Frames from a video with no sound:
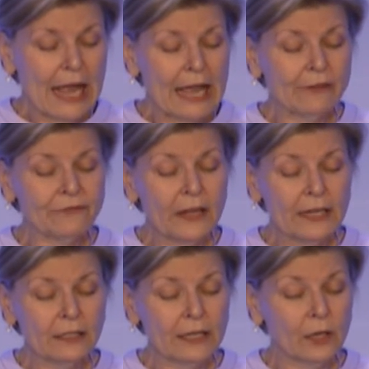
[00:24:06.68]
And
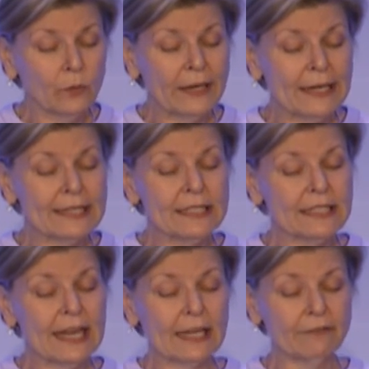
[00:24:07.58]
finally, we need to
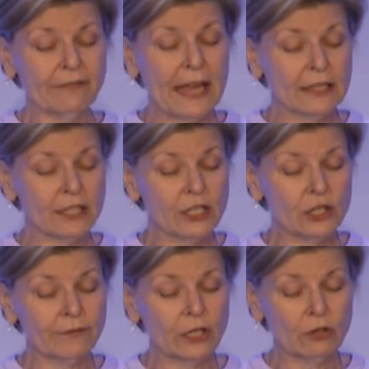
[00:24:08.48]
take advantage
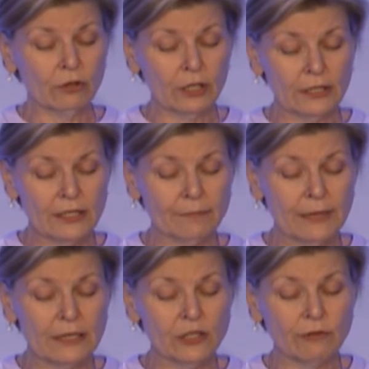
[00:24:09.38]
of the current
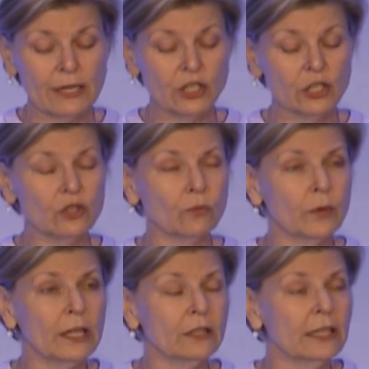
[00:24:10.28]
administration to
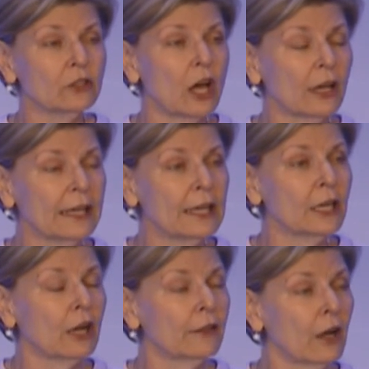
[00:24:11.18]
really lock
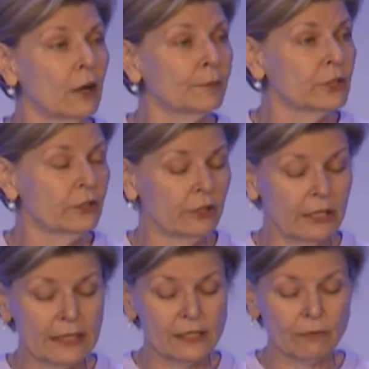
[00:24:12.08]
in on the
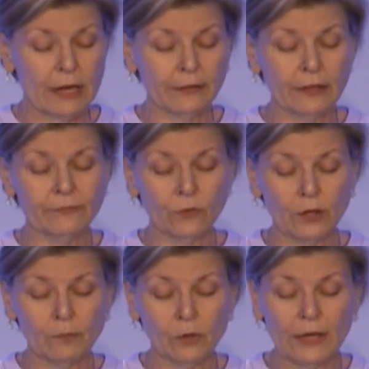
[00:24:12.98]
opportunities around the
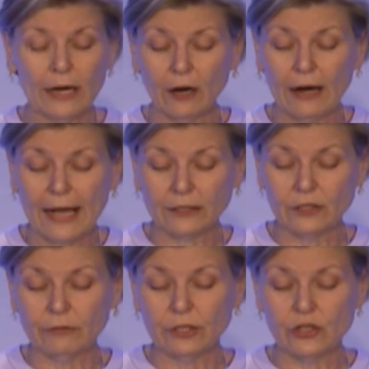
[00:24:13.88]
Affordable Care Act
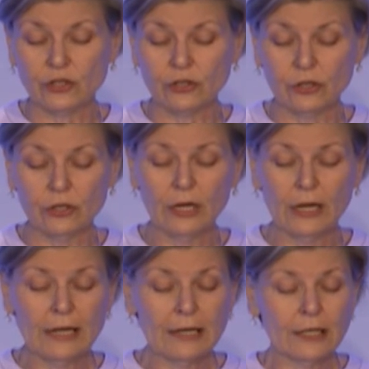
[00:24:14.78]
to ensure
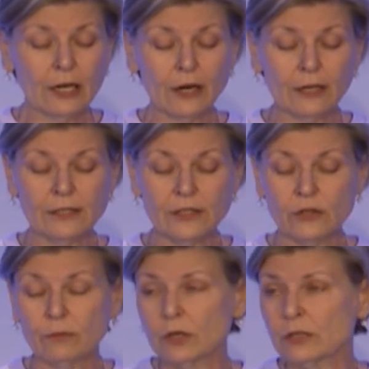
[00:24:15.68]
that our
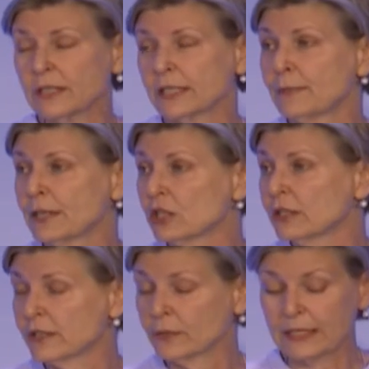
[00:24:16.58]
consumers, especially
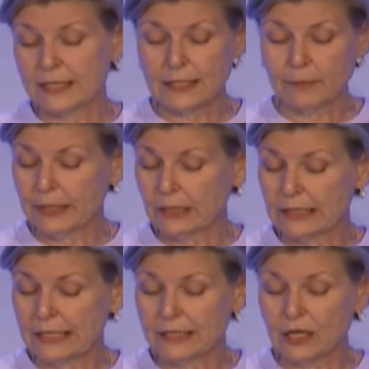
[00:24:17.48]
those with
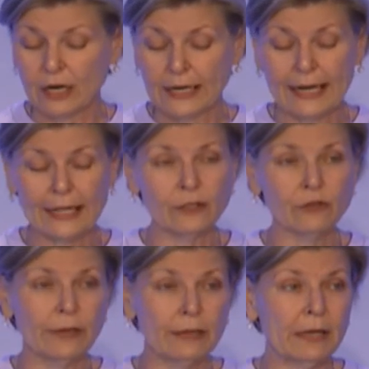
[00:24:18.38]
disabilities, are getting the
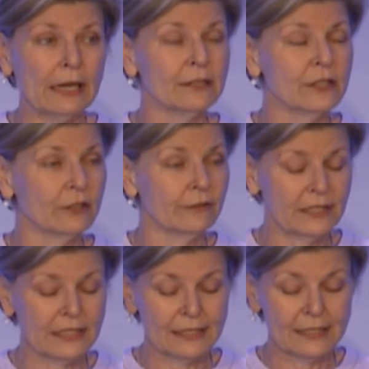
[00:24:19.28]
treatment and
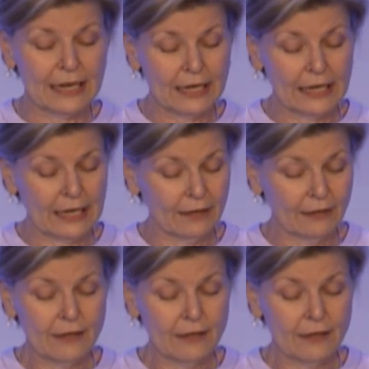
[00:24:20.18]
services they need.